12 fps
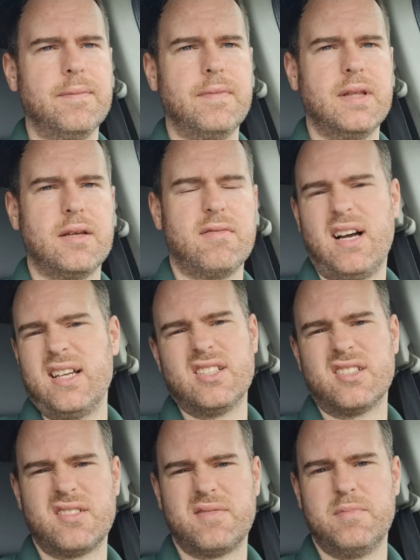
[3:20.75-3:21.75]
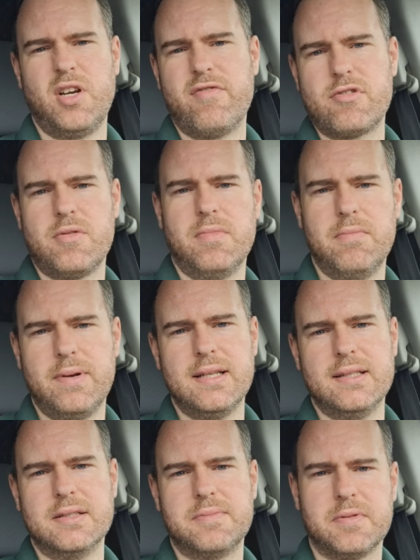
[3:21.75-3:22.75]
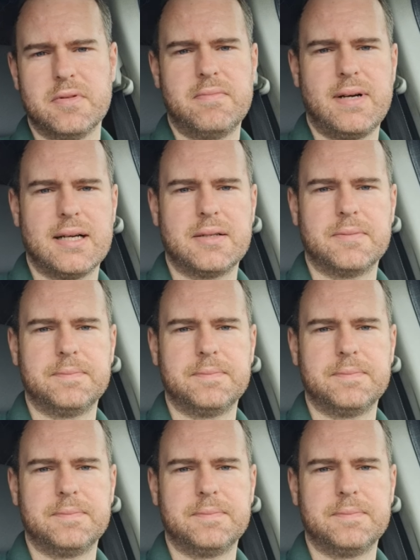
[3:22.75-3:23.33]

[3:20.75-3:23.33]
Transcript: you think, right, just move a couple of bins, put them back.